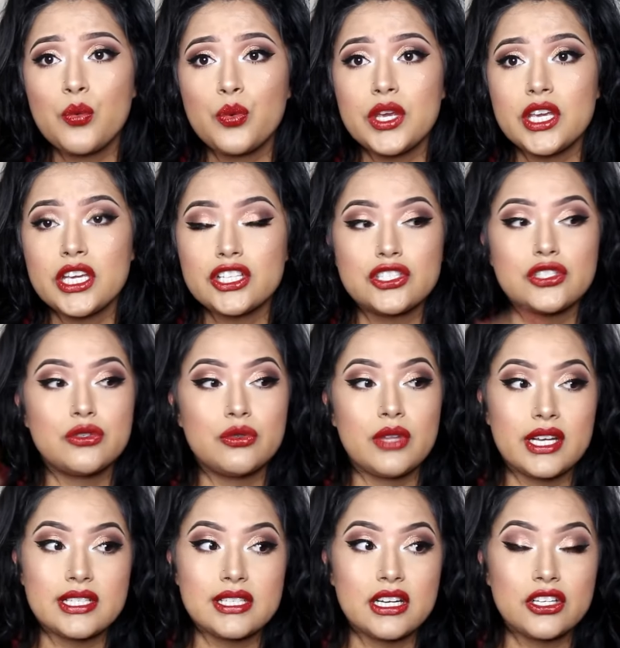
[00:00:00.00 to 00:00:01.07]
We can do,
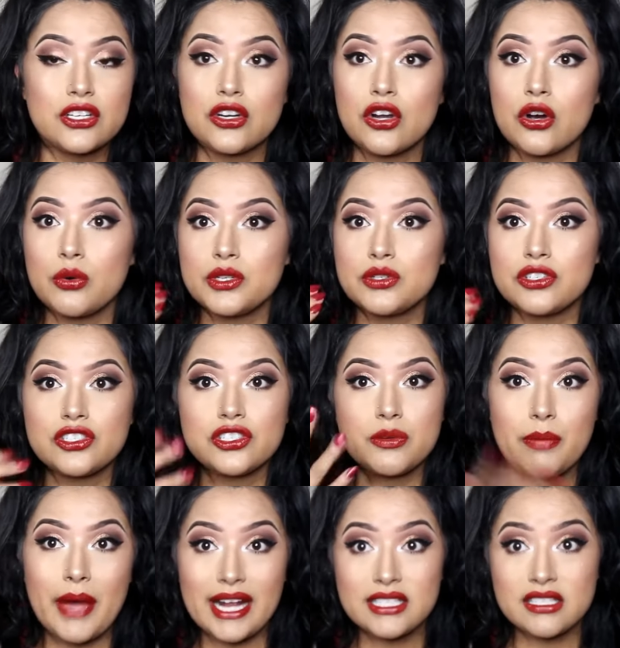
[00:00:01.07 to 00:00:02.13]
like I said, you can always
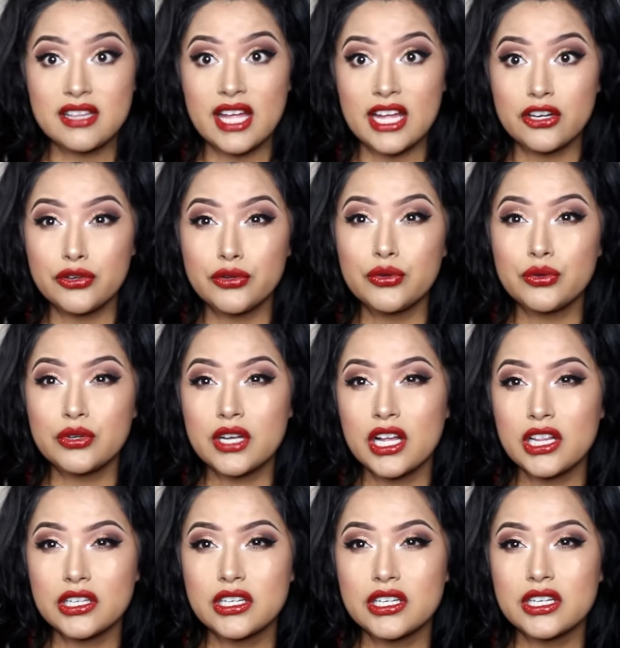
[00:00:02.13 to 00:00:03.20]
switch back to that nude
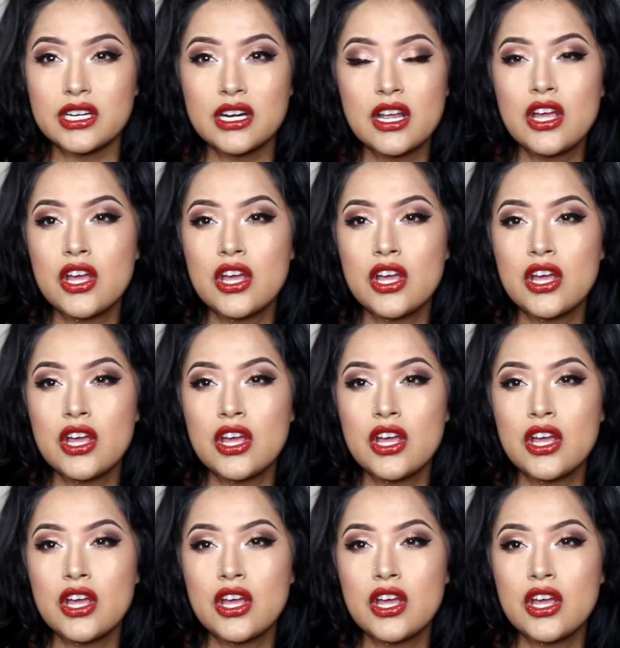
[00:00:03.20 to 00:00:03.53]
color.